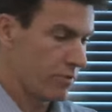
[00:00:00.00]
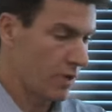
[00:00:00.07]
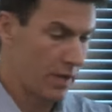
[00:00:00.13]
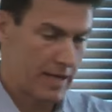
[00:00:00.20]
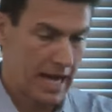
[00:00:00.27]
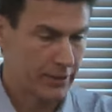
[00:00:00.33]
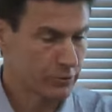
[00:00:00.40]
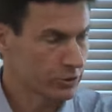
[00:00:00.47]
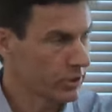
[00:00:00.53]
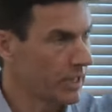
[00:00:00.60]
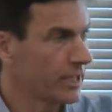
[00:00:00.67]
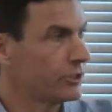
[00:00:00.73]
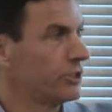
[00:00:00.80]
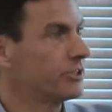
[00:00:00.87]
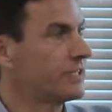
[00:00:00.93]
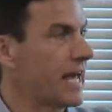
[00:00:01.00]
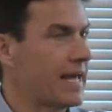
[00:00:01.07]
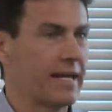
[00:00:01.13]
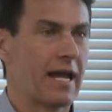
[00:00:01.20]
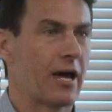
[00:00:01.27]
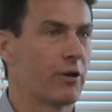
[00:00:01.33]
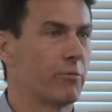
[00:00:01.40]
natural selection has
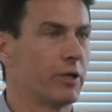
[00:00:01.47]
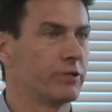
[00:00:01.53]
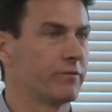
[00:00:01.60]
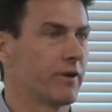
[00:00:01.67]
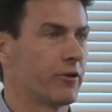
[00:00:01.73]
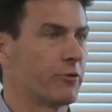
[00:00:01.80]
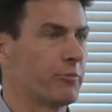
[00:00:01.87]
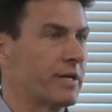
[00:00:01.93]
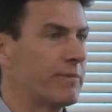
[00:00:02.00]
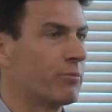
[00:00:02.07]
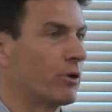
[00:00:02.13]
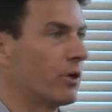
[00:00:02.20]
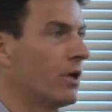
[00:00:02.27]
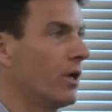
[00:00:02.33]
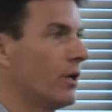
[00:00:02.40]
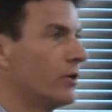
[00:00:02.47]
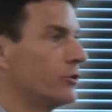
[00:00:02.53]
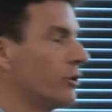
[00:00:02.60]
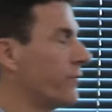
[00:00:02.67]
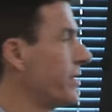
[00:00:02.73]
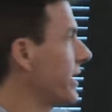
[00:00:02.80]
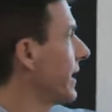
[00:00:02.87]
taken out a bunch of other people.
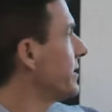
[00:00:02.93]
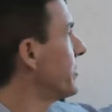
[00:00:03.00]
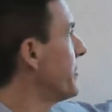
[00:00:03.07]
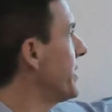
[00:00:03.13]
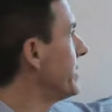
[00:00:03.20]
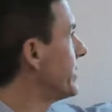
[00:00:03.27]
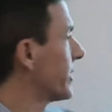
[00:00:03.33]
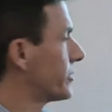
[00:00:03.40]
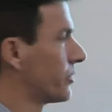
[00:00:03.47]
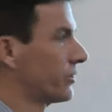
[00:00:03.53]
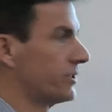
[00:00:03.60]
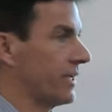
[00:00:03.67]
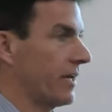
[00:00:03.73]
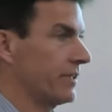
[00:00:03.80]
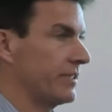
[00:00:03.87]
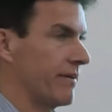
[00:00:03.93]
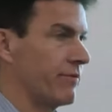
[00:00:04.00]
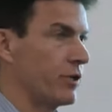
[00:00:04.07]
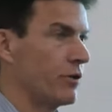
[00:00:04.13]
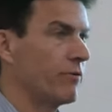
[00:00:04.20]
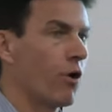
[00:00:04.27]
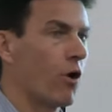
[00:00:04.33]
So if you get to be sixty or
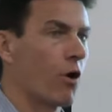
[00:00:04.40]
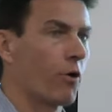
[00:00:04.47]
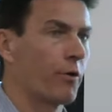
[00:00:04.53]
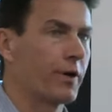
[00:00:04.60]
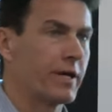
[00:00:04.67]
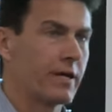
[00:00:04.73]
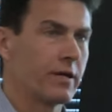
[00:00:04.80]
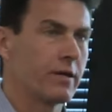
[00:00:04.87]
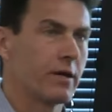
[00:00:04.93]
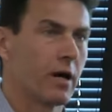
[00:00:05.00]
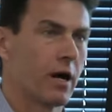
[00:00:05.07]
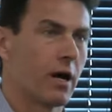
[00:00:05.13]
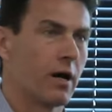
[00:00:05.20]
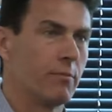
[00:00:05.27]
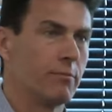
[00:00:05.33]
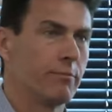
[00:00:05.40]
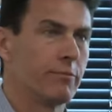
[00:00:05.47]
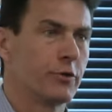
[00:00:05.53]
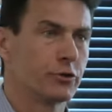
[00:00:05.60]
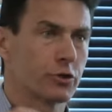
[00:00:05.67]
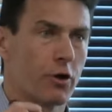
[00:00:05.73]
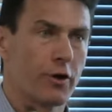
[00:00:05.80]
seventy, you've already, um,
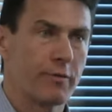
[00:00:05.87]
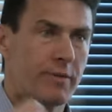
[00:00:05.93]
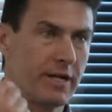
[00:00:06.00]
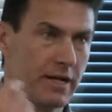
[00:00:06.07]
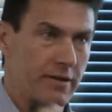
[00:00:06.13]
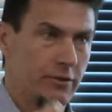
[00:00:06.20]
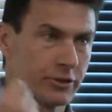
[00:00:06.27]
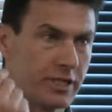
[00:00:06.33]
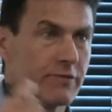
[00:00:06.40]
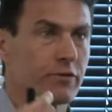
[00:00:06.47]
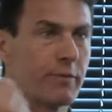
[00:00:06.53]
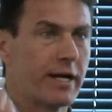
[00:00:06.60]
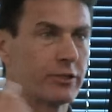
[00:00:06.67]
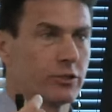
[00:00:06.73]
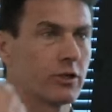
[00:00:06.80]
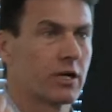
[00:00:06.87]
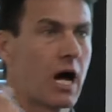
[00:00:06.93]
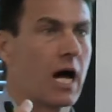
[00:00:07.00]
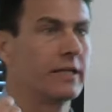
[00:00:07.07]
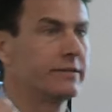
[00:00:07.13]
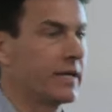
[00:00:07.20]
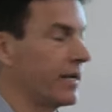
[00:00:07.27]
there's already been, there's informational
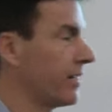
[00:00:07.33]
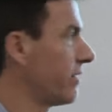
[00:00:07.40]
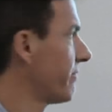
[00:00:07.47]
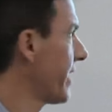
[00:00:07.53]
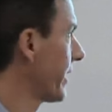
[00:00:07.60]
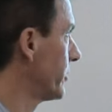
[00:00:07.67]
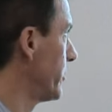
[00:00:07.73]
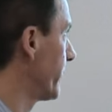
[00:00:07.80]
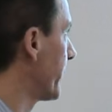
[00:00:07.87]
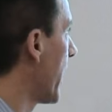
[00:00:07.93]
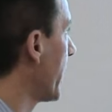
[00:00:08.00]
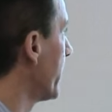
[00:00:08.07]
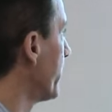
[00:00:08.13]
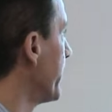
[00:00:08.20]
content in the fact that you've gotten